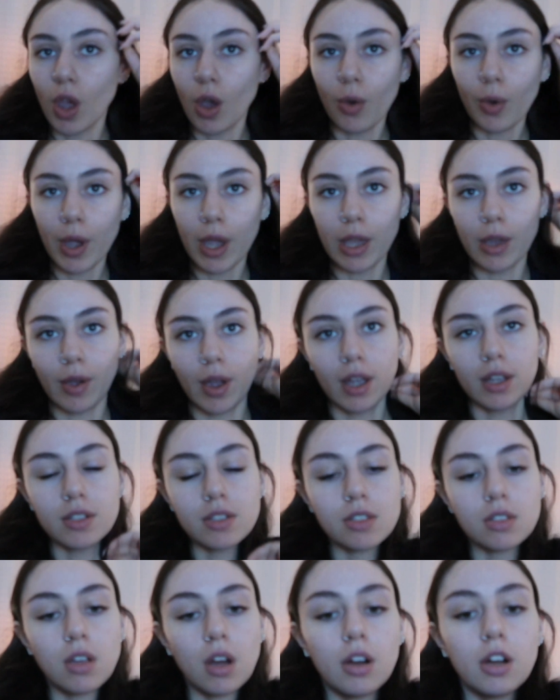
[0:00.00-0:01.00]
Okay, you
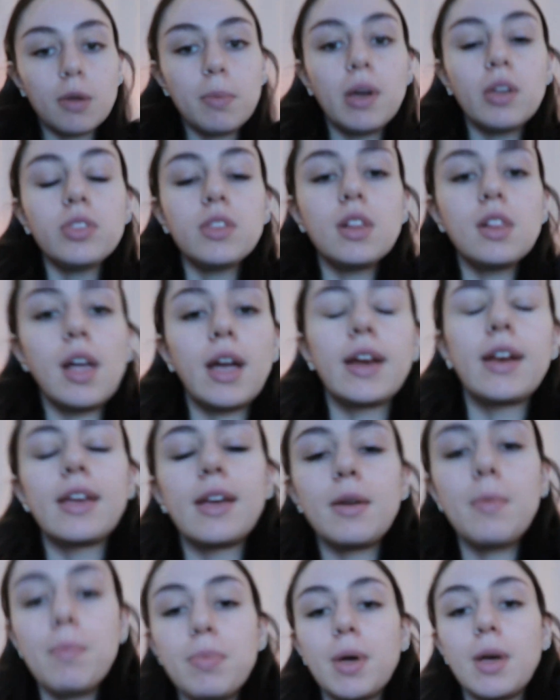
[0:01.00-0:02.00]
guys, sorry about the
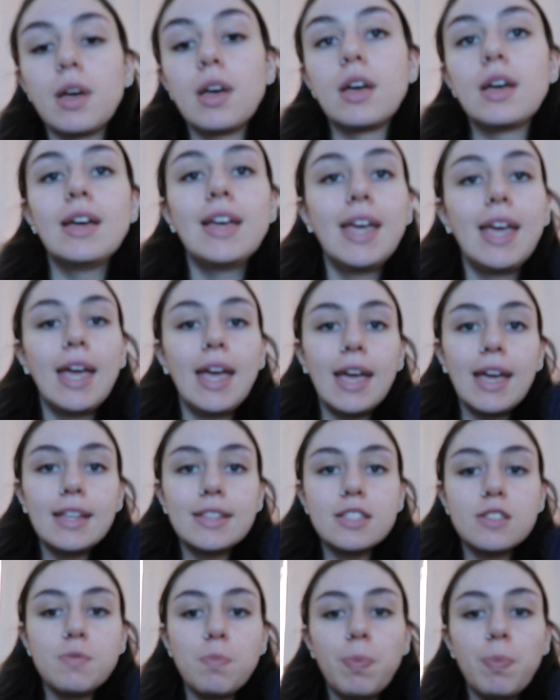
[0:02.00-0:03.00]
lighting, but it's